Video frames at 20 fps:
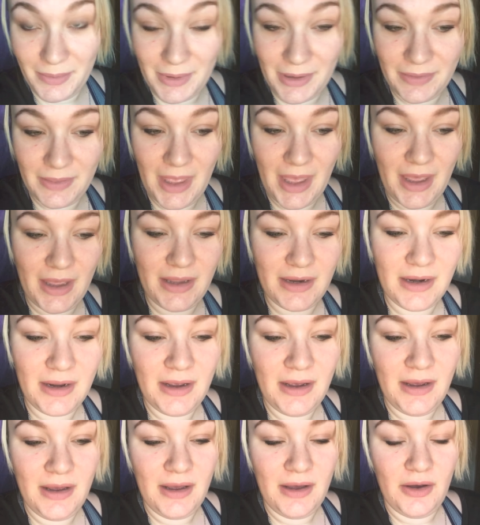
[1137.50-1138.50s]
about that.
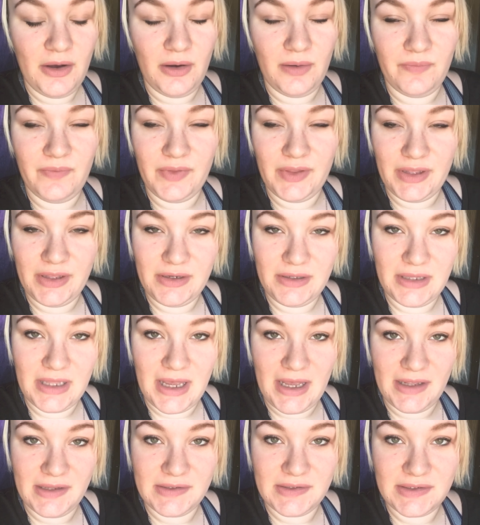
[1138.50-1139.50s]
Hopefully it'll
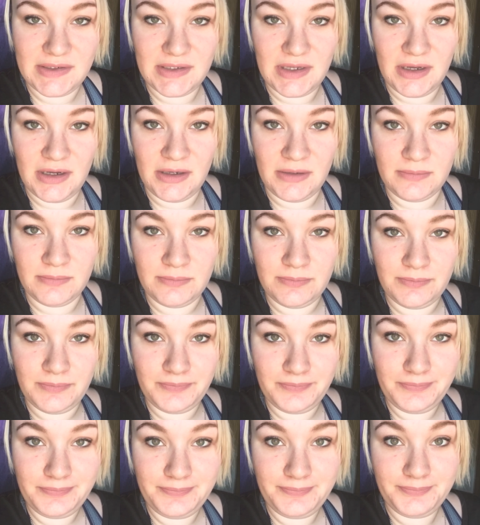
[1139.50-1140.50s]
last um,
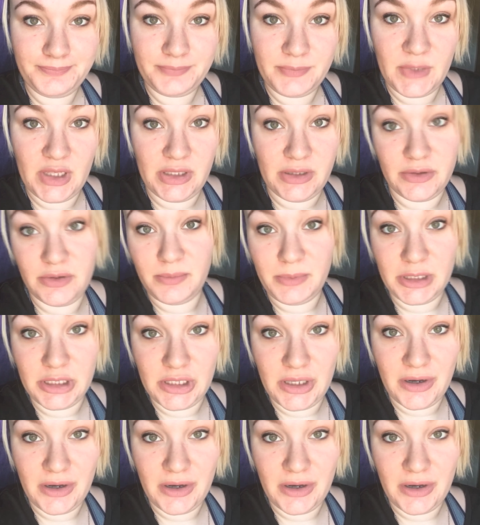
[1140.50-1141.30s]
a little bit